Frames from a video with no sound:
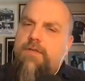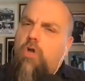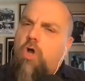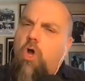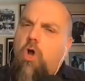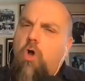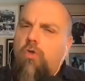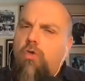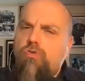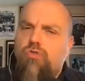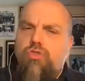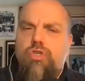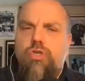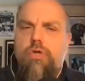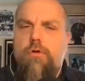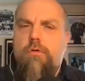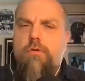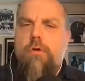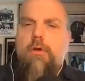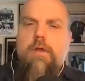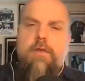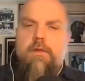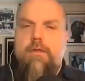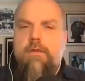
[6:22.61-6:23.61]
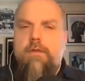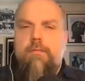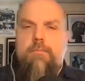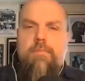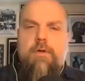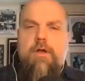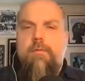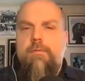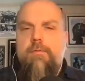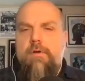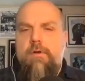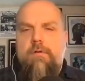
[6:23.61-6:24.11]
culture in the
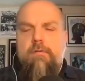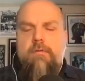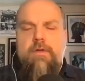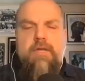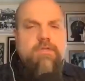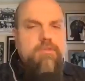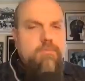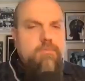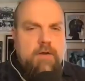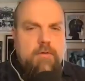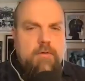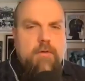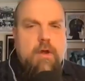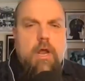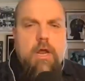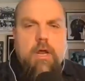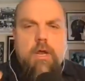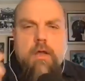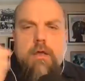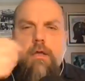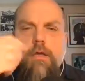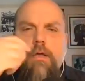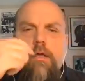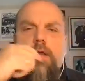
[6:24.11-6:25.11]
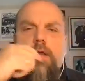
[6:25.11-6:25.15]
Department of Correction. Am I wrong?